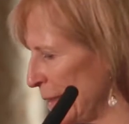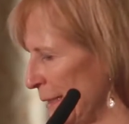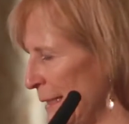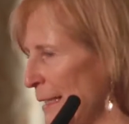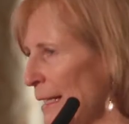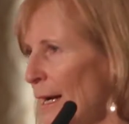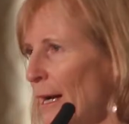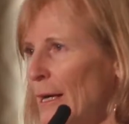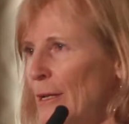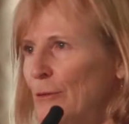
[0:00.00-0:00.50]

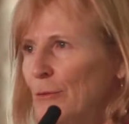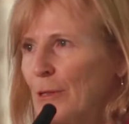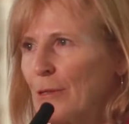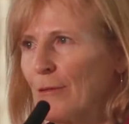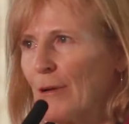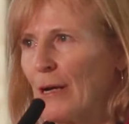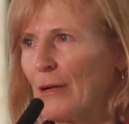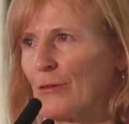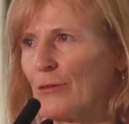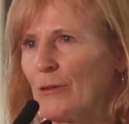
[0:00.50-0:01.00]
knee-high to a
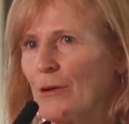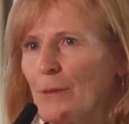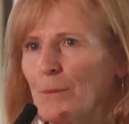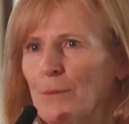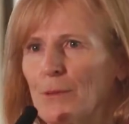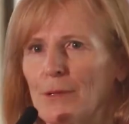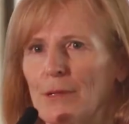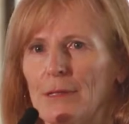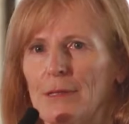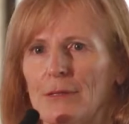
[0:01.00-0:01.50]

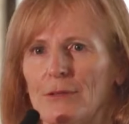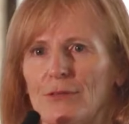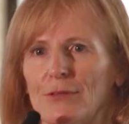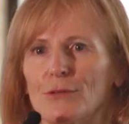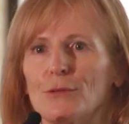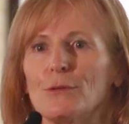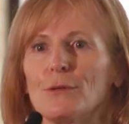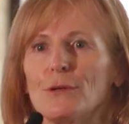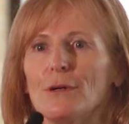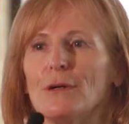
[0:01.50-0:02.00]
grasshopper in the
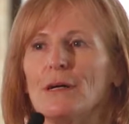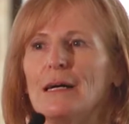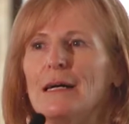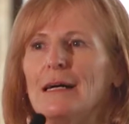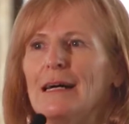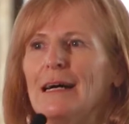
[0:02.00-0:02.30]
school.